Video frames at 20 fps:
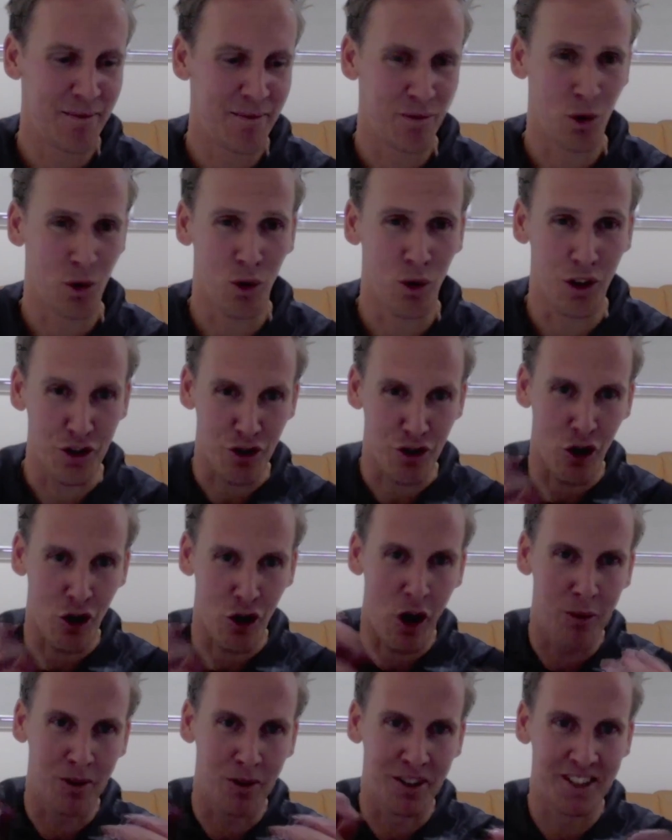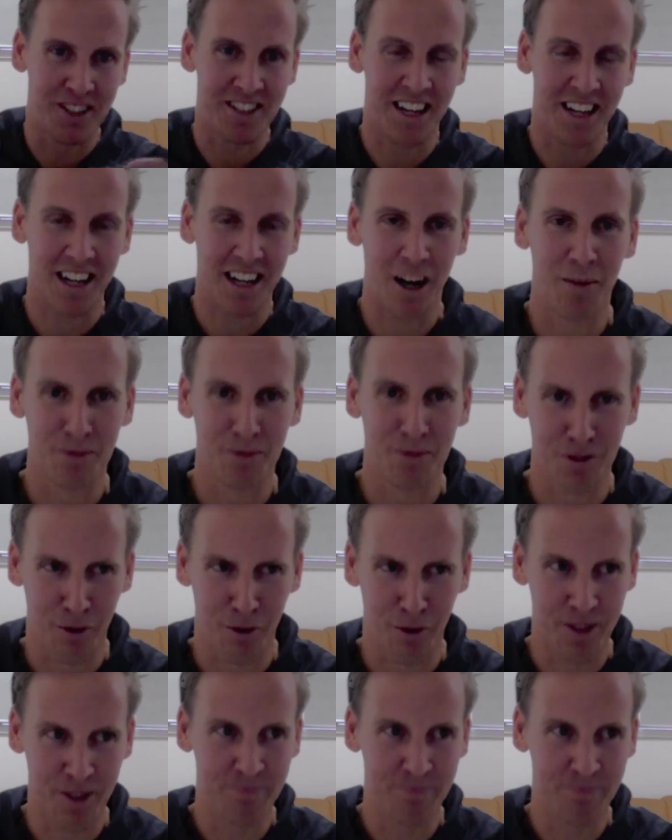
all the tribalness that comes from it,